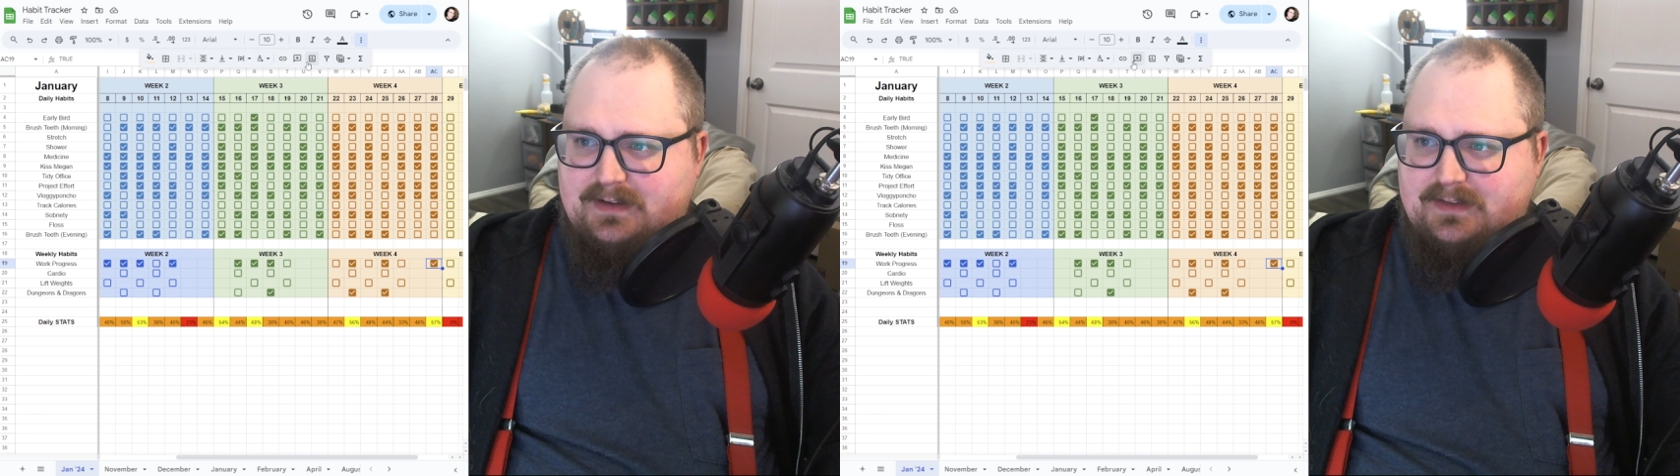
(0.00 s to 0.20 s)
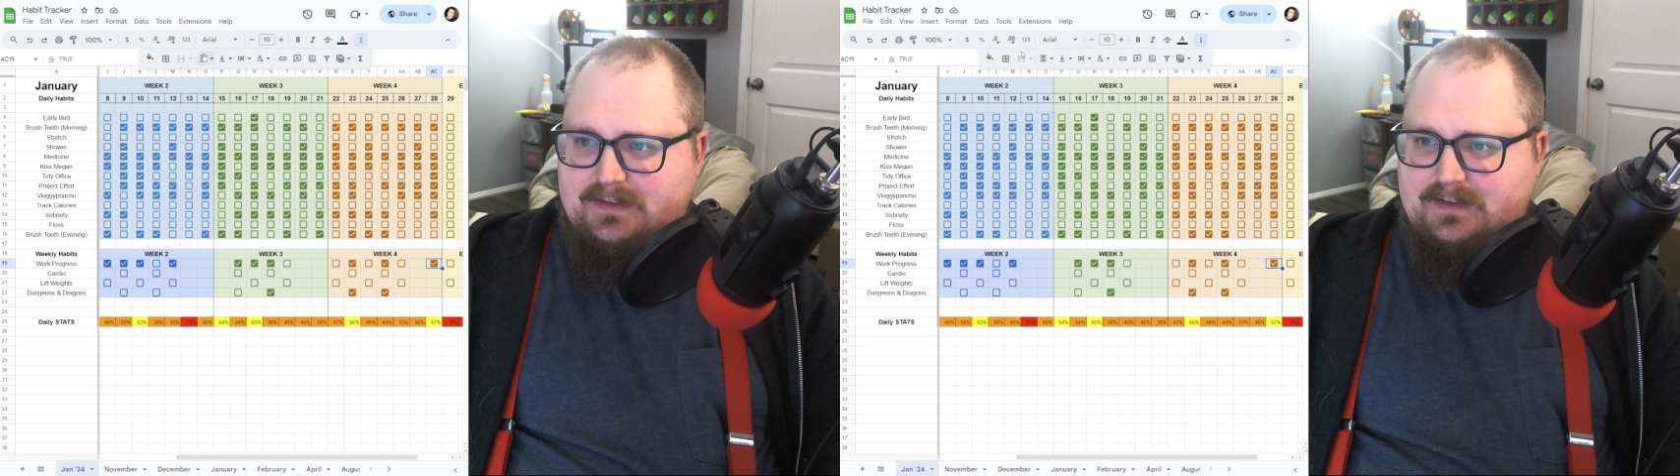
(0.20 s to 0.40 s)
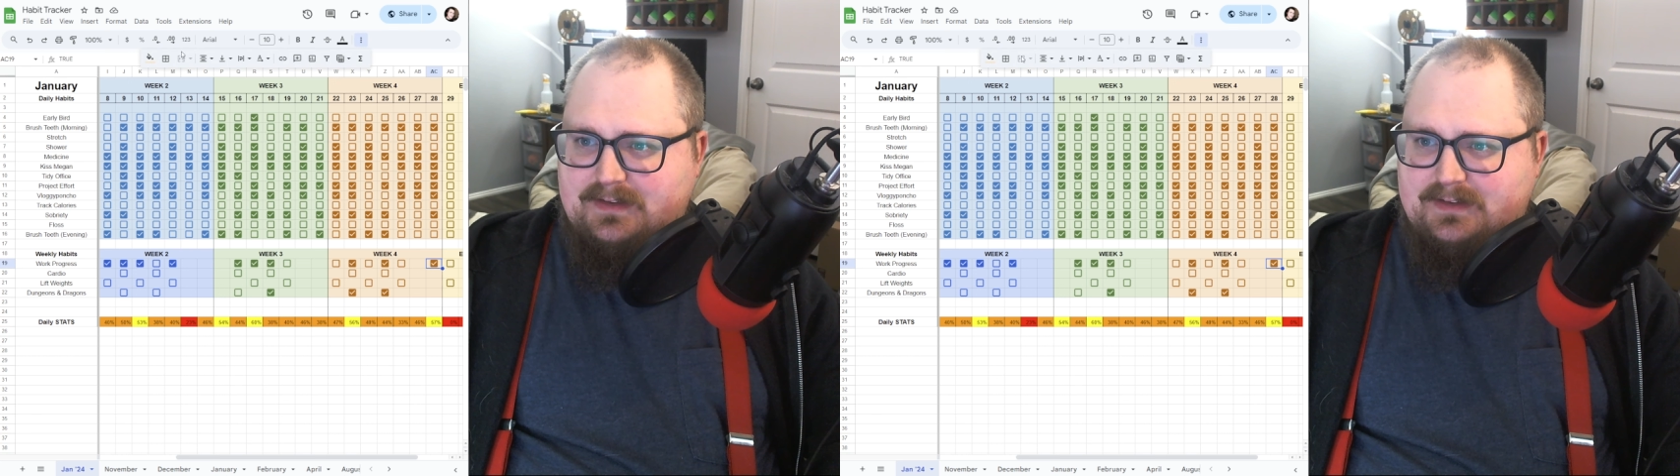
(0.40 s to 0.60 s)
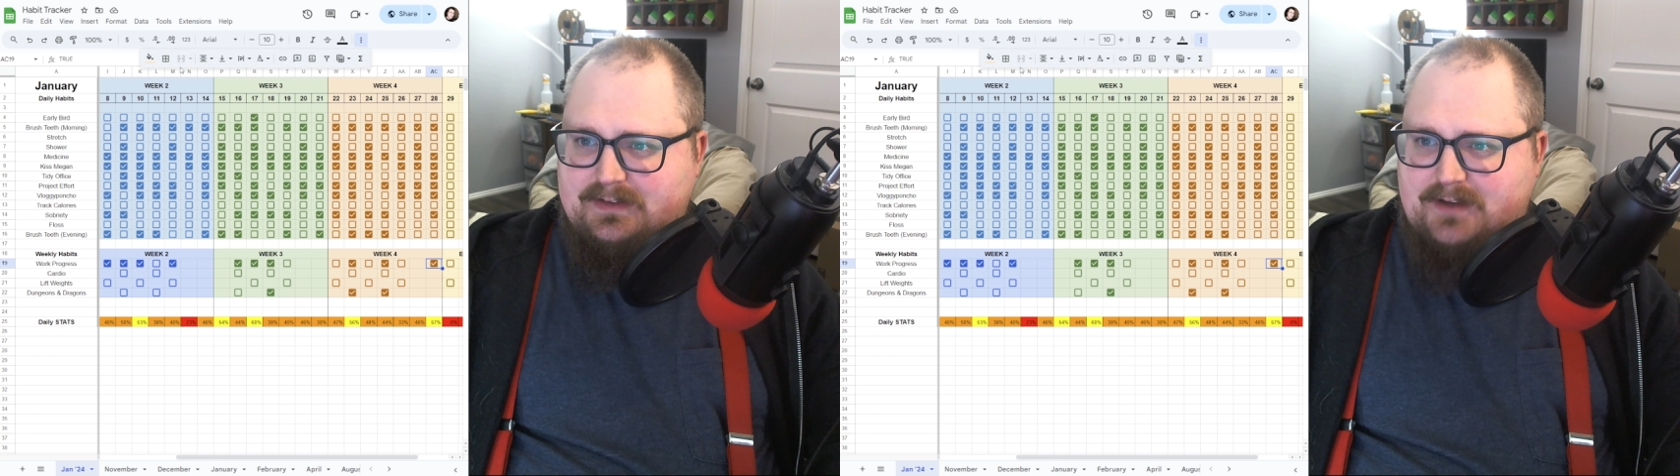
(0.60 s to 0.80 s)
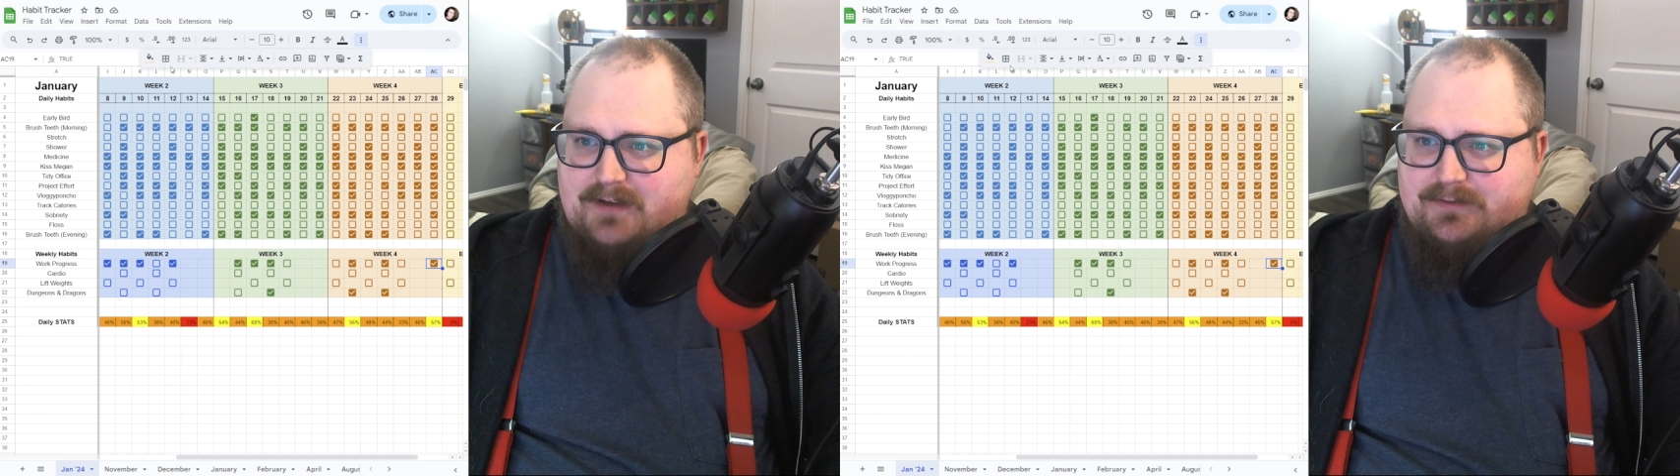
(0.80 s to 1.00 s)
the
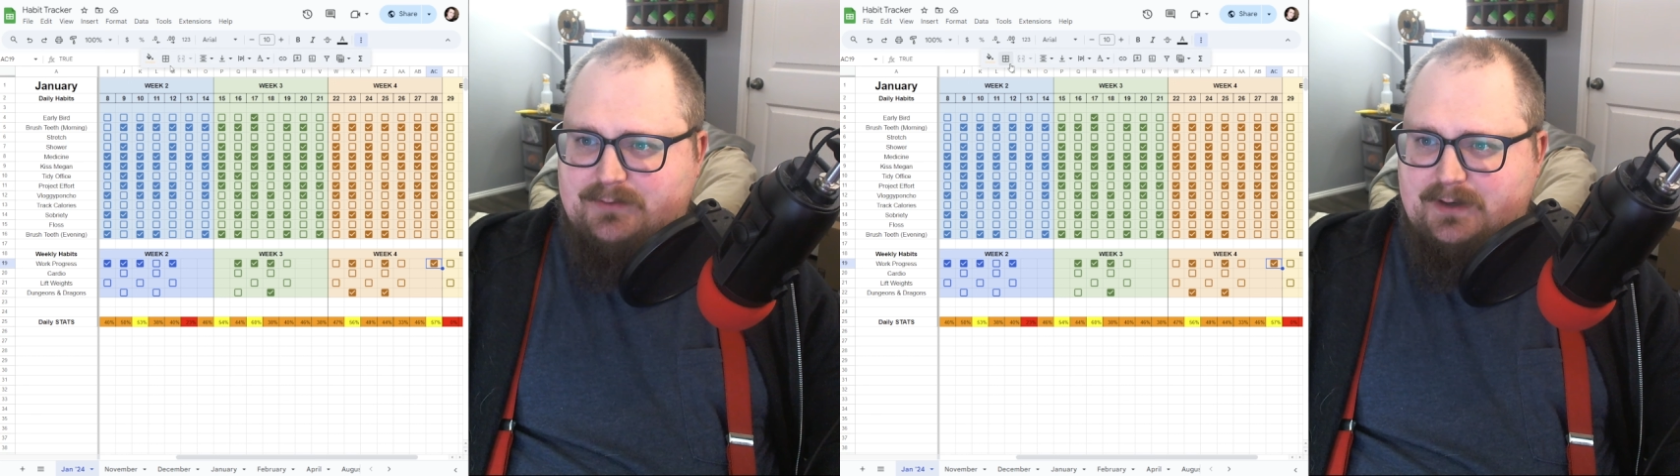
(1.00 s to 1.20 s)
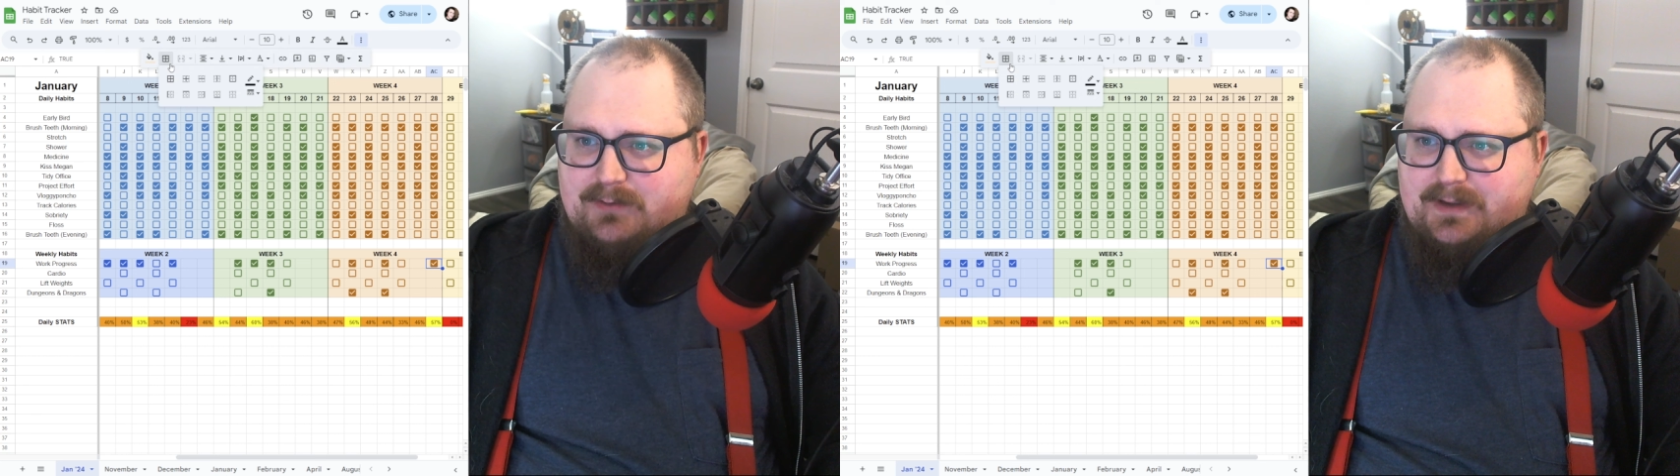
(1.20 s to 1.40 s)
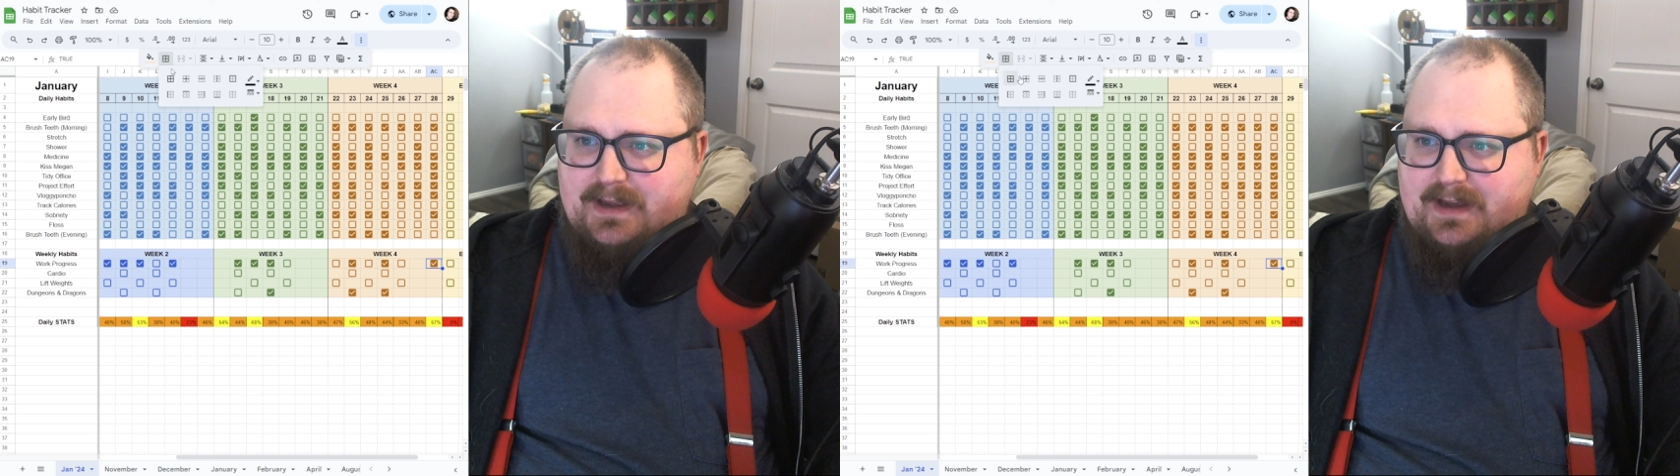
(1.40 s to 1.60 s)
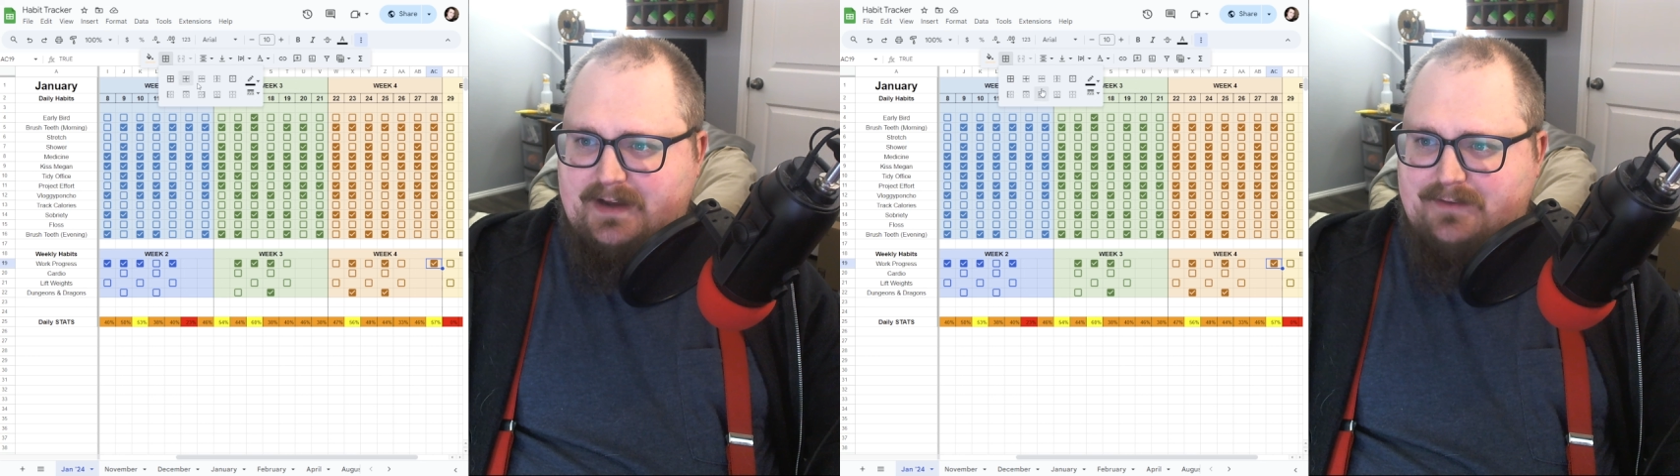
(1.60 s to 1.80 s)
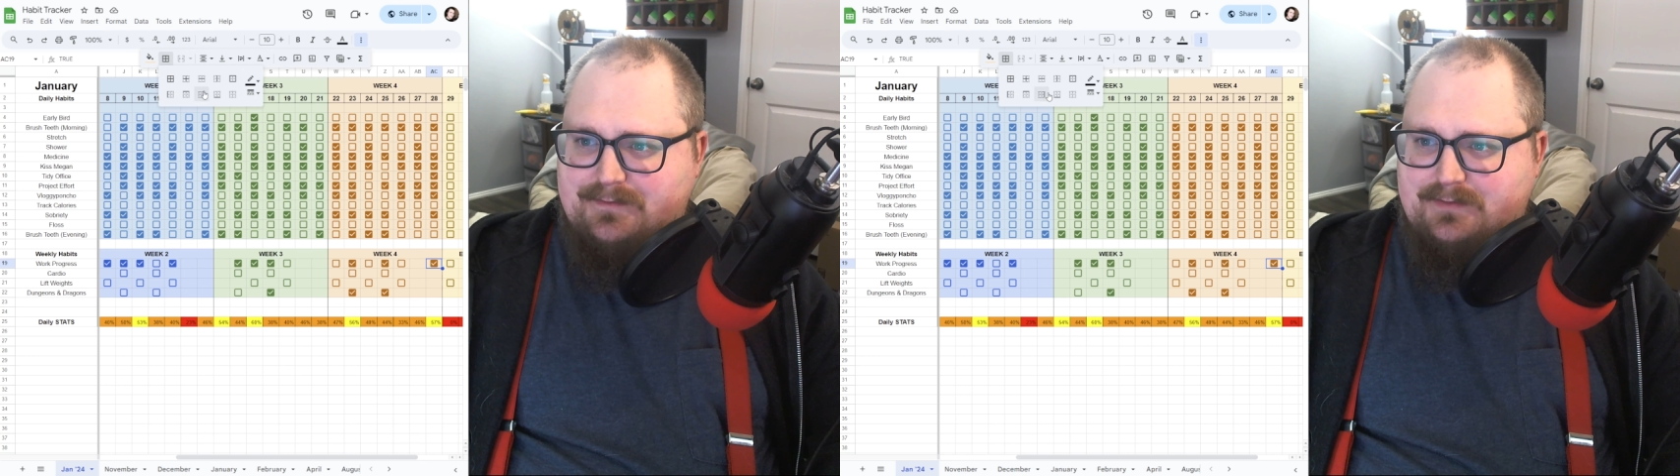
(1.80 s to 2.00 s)
software we
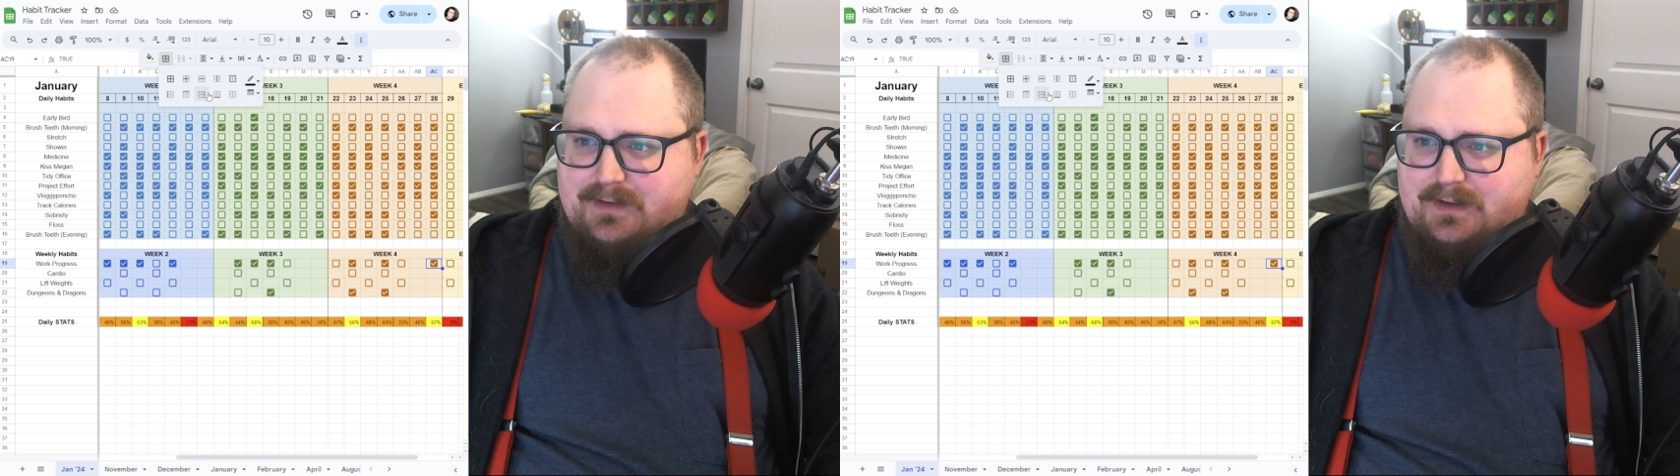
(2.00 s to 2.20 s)
have